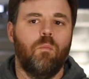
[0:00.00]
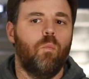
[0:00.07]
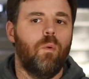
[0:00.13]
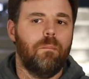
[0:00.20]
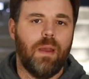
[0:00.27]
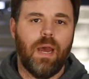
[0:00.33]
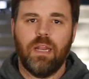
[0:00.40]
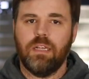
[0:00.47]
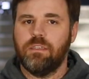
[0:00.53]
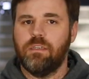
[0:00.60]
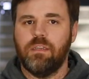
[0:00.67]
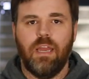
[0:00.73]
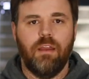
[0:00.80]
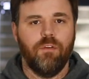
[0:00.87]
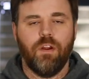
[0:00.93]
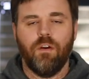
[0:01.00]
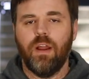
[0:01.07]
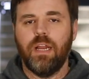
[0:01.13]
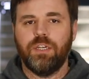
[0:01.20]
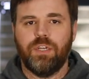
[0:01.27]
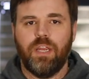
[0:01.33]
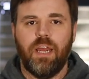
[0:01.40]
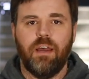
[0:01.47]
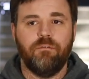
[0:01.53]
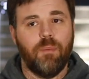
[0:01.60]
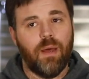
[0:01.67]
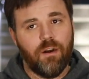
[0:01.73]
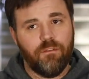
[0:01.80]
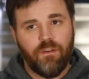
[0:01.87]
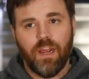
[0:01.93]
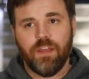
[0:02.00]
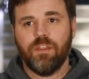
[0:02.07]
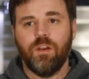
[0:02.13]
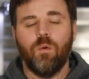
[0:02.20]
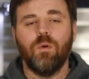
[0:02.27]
we balance every crankshaft. Matter of fact, the